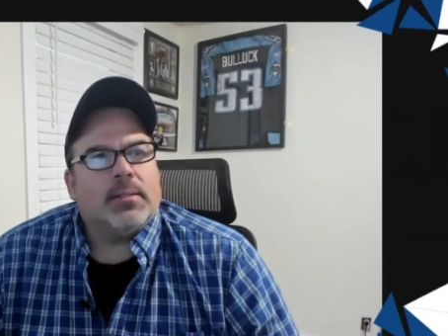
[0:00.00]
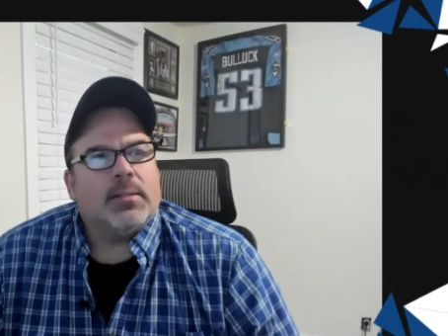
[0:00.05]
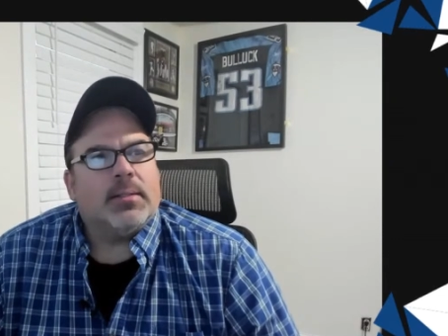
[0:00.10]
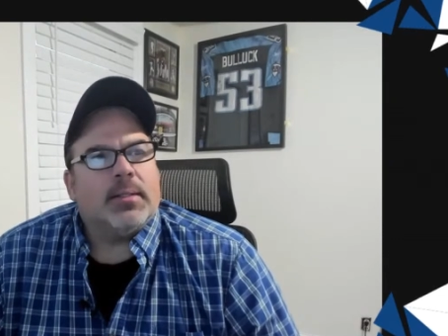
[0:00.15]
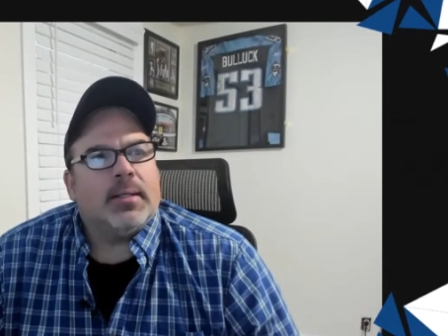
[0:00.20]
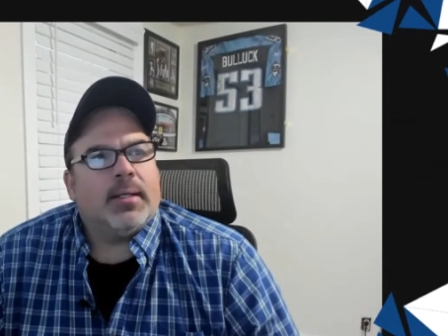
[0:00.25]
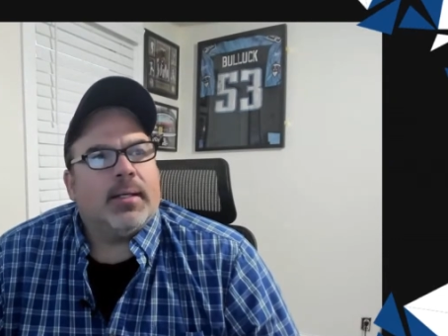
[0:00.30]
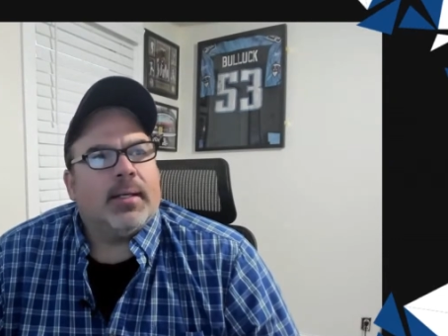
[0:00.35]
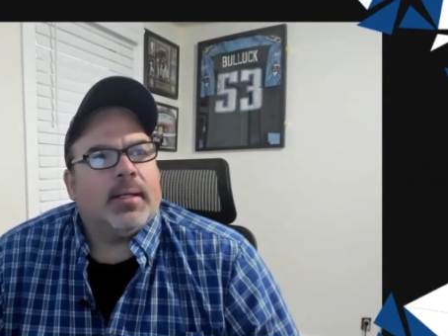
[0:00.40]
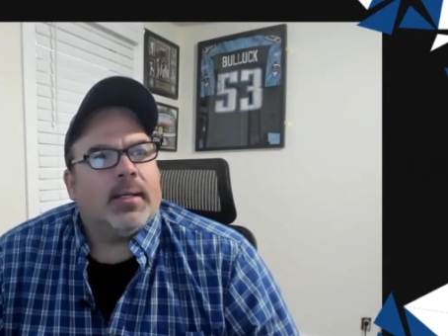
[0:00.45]

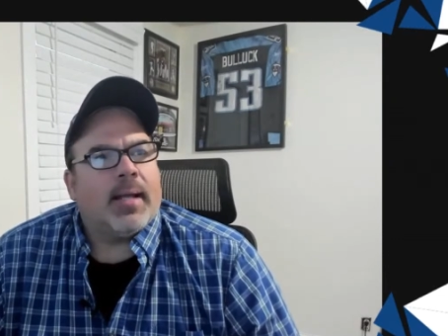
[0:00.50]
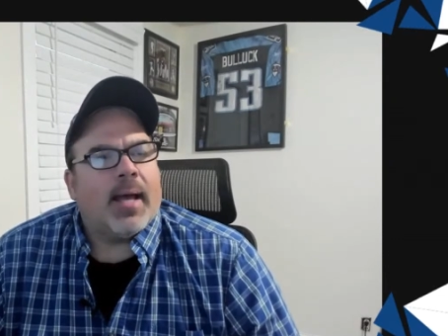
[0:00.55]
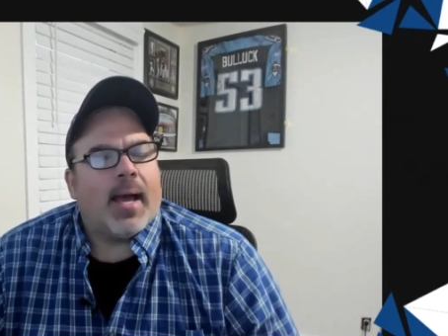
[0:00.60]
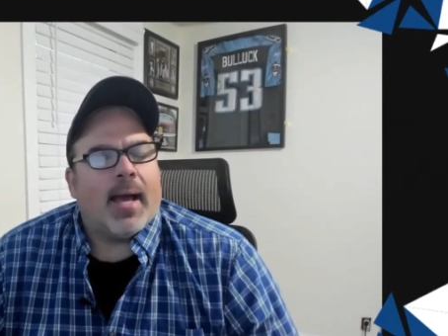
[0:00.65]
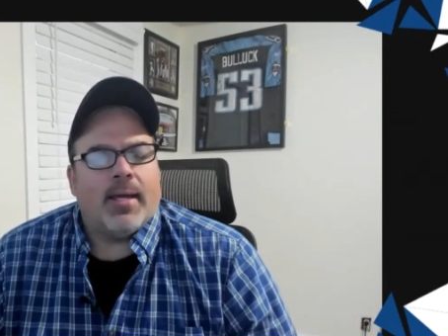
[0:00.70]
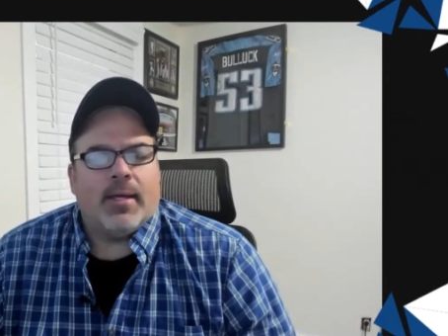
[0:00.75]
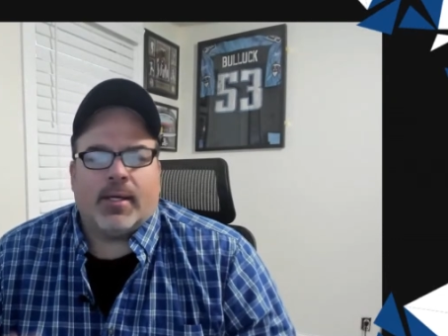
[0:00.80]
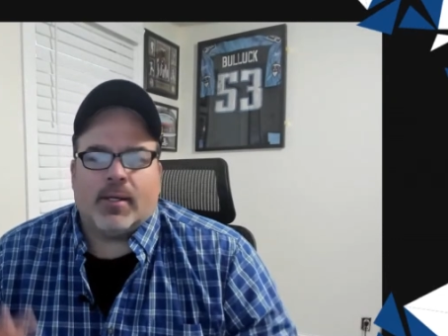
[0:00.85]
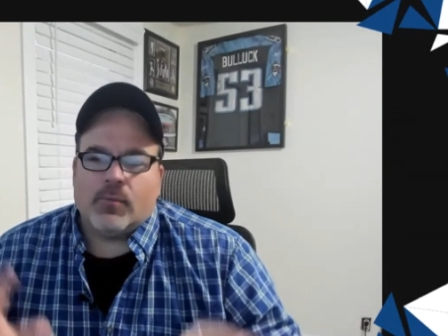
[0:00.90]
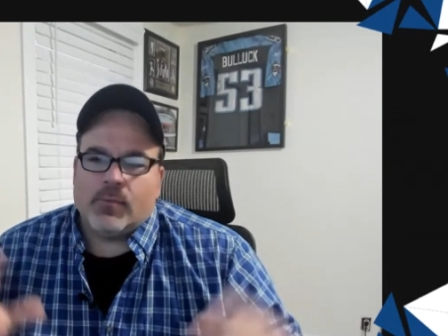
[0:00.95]
and how
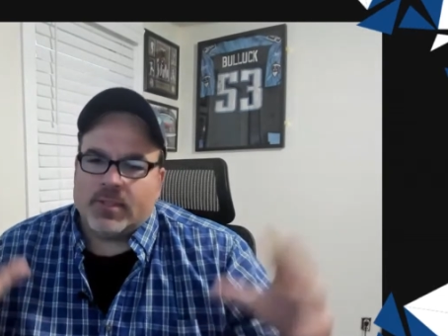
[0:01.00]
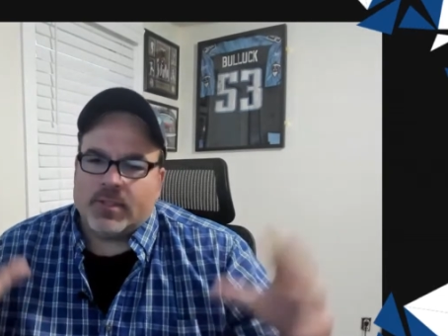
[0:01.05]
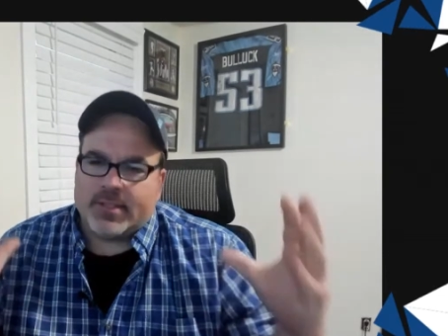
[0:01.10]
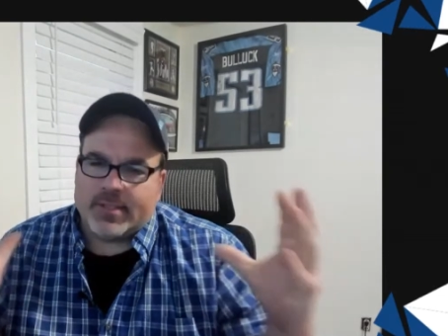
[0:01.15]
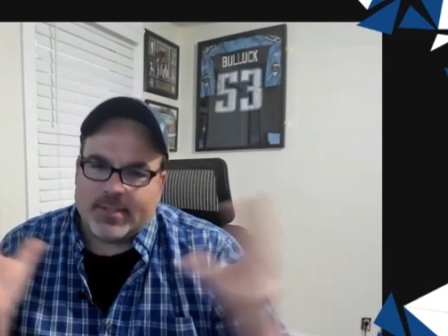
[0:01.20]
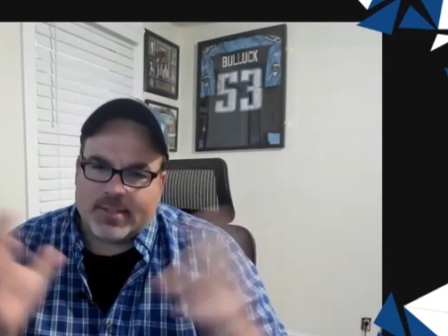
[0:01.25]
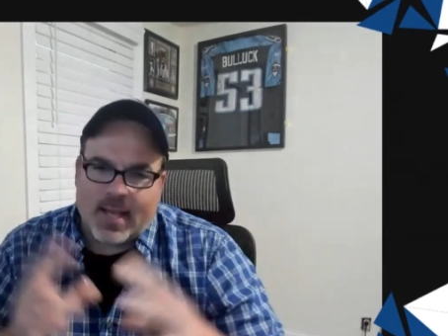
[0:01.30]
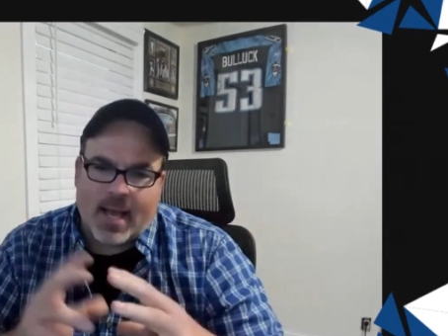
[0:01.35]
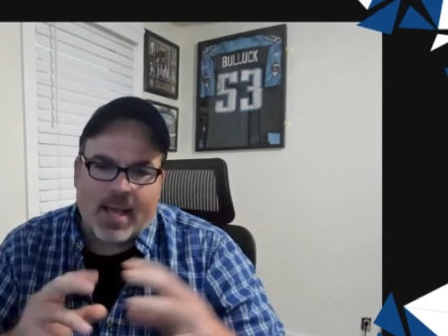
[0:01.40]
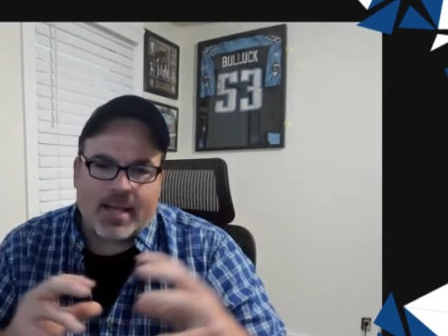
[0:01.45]
you can
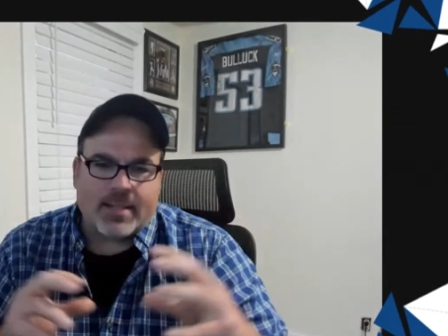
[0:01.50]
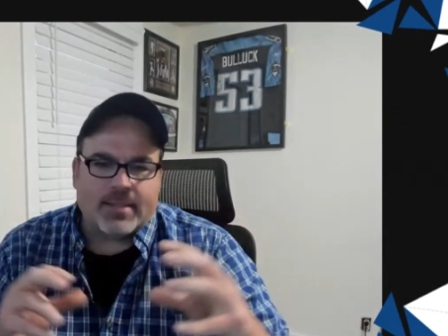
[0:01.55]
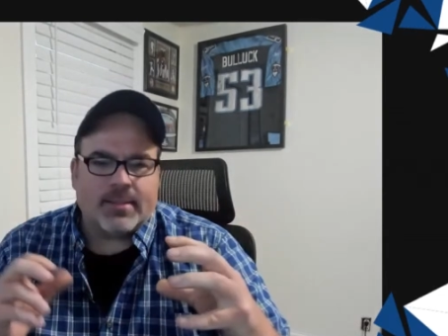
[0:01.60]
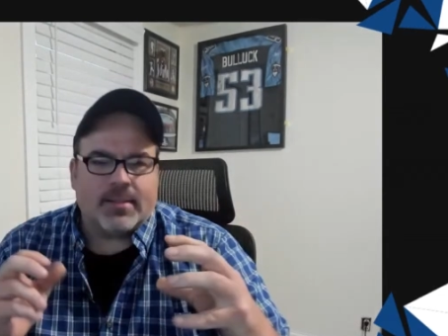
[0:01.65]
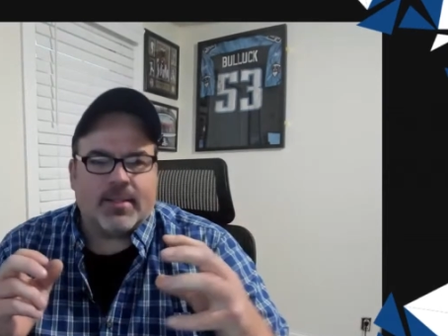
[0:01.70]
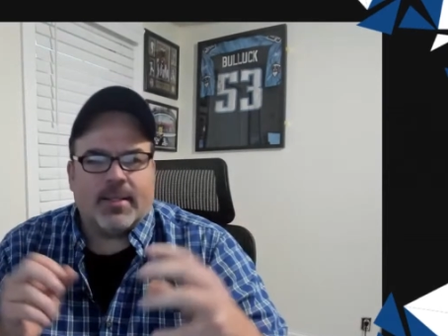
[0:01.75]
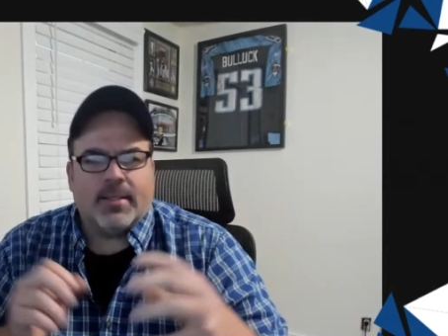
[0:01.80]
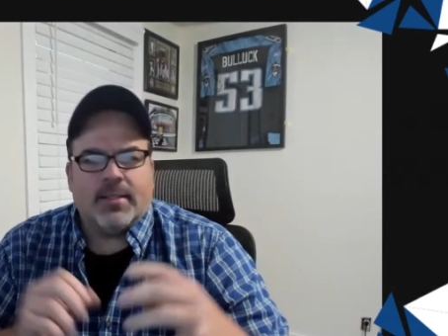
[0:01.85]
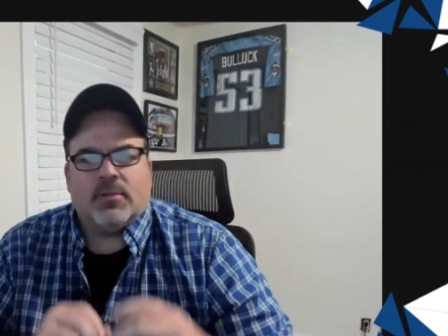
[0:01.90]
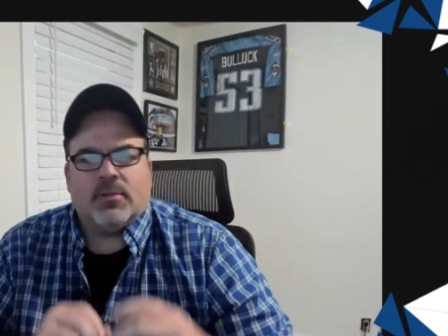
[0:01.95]
resize
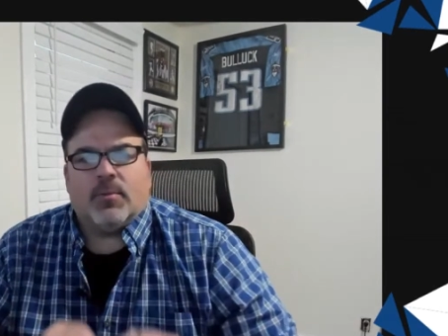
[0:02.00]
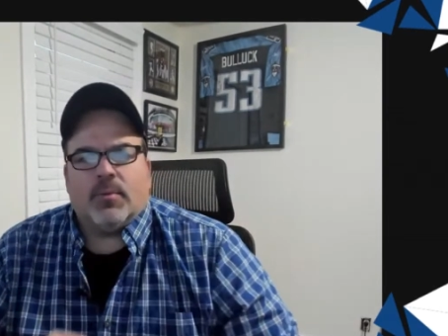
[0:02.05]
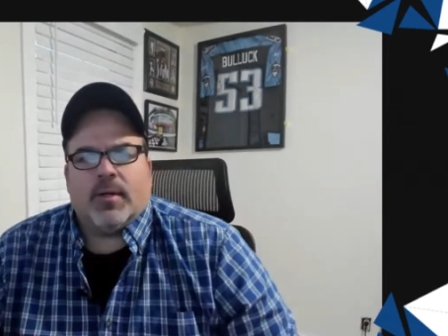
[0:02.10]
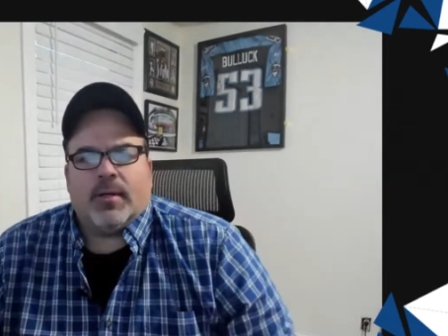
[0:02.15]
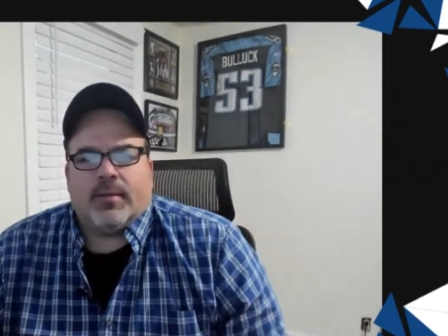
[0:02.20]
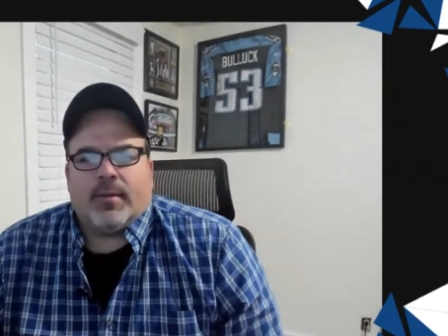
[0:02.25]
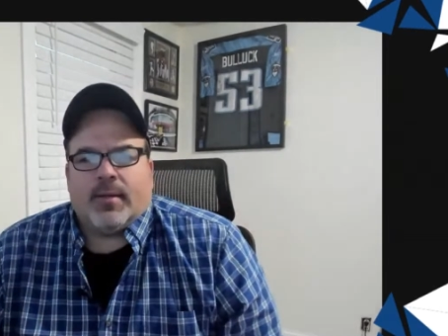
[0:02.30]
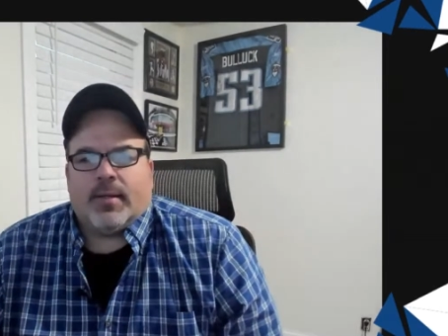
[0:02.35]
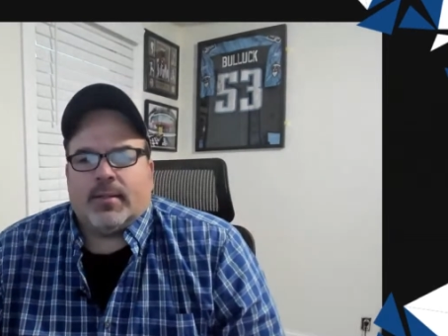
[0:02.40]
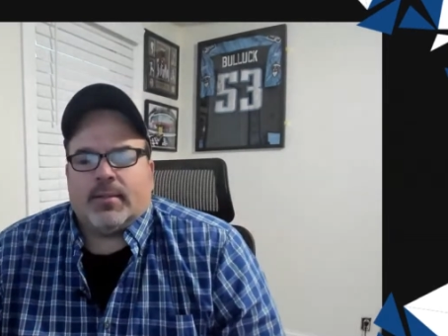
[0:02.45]
things
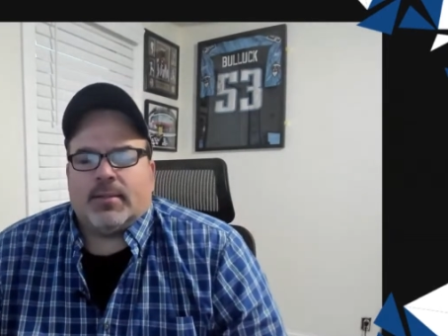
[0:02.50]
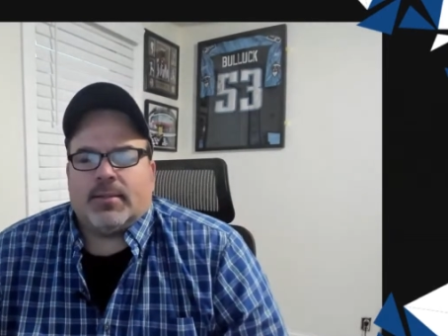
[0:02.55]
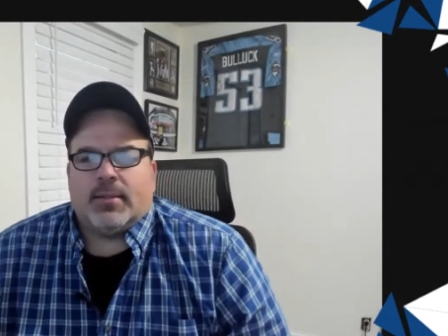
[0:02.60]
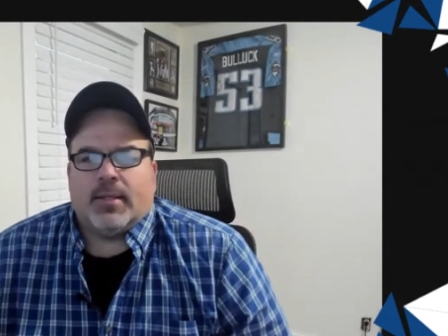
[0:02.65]
with it.